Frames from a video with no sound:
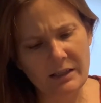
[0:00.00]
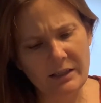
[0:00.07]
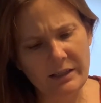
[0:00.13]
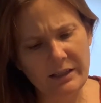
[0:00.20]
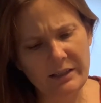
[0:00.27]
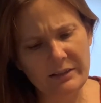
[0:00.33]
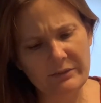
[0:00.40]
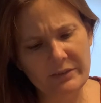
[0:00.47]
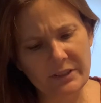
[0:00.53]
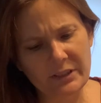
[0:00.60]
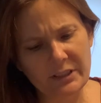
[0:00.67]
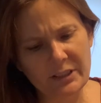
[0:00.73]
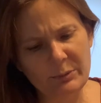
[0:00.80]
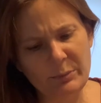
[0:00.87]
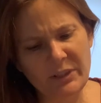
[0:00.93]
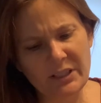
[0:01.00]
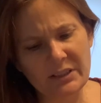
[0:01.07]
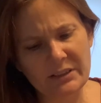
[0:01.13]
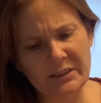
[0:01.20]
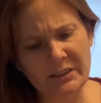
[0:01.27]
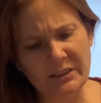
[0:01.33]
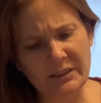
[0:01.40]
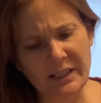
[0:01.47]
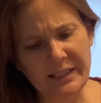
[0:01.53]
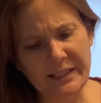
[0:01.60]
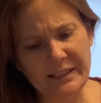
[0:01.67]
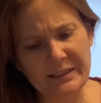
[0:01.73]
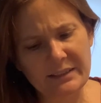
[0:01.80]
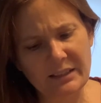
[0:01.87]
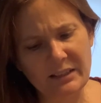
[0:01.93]
Ava can be a delight
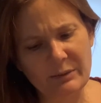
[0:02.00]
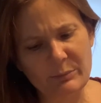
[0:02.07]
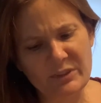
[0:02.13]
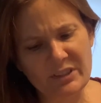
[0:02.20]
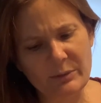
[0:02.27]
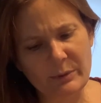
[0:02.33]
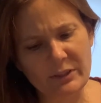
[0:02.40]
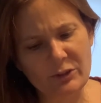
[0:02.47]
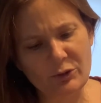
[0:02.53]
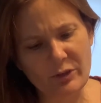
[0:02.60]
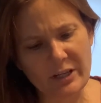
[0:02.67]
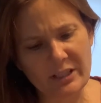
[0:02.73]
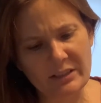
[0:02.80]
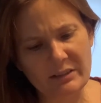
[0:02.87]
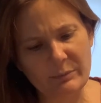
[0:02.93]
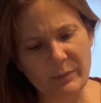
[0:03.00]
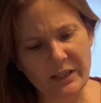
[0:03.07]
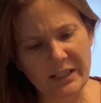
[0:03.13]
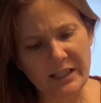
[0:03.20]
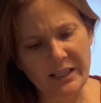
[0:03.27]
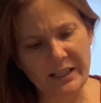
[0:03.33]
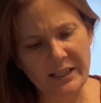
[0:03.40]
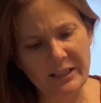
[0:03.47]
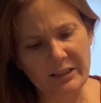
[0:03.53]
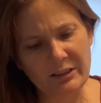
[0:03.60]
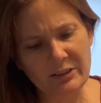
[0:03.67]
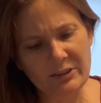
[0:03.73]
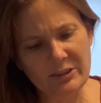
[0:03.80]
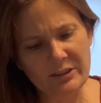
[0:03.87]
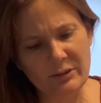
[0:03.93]
at times to be dragged by the
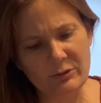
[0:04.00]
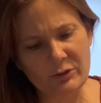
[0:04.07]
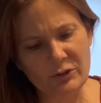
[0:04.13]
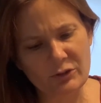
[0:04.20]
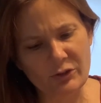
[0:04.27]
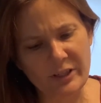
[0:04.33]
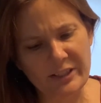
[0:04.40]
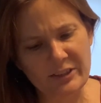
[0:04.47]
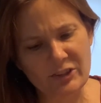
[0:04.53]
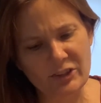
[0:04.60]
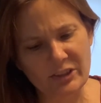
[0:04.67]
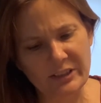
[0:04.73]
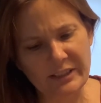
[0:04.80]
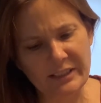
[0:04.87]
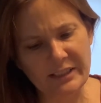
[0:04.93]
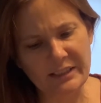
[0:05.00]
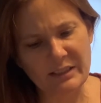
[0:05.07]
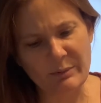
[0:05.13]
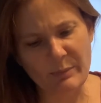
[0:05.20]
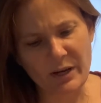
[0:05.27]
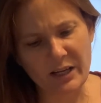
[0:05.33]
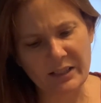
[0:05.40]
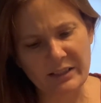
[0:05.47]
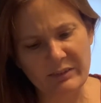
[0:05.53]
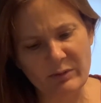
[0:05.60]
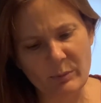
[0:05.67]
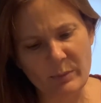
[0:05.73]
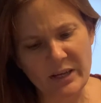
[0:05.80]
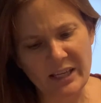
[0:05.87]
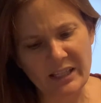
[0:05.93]
hair, so strangely can the mind of a
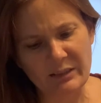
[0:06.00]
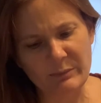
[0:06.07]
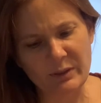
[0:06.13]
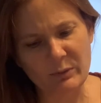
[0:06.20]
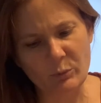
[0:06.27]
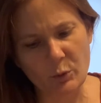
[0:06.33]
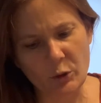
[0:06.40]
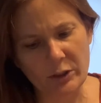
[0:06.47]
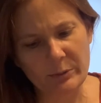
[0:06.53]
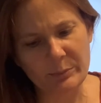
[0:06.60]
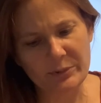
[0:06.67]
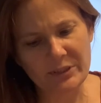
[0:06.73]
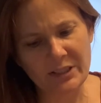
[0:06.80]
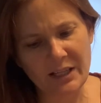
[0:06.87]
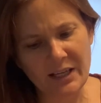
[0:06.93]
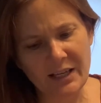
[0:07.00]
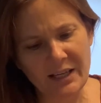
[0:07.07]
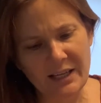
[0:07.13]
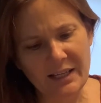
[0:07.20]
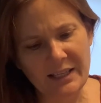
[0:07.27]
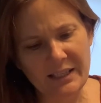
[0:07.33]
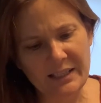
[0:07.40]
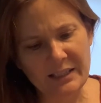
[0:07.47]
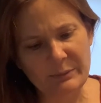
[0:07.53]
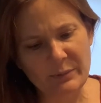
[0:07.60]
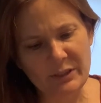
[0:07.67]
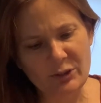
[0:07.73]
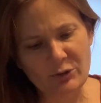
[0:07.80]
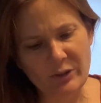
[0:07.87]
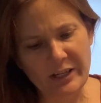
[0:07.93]
man be warped. He can
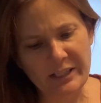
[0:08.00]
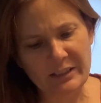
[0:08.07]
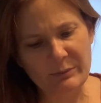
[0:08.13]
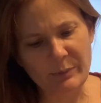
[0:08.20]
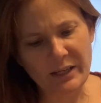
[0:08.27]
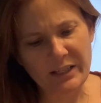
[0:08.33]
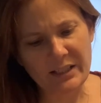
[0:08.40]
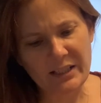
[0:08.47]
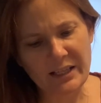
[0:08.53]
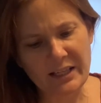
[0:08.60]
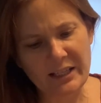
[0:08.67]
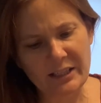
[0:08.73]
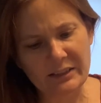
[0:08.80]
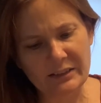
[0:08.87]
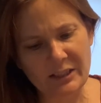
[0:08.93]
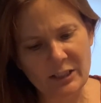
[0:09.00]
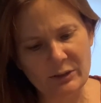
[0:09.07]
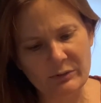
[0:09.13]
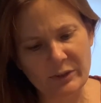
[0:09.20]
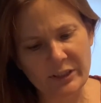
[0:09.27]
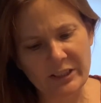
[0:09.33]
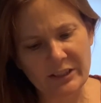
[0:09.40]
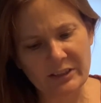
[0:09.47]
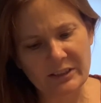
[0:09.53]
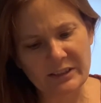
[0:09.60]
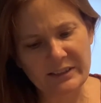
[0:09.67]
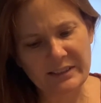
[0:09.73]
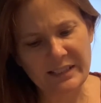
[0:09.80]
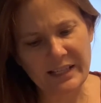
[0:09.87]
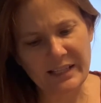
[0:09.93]
be dragged by the hair over hill
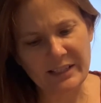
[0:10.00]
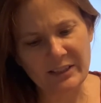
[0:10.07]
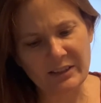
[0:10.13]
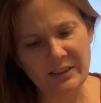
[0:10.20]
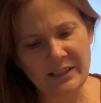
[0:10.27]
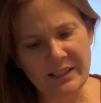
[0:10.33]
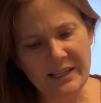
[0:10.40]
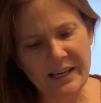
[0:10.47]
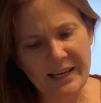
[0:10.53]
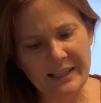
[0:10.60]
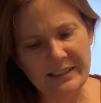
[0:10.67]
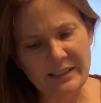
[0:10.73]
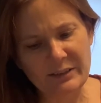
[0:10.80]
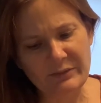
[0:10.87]
and dale, and if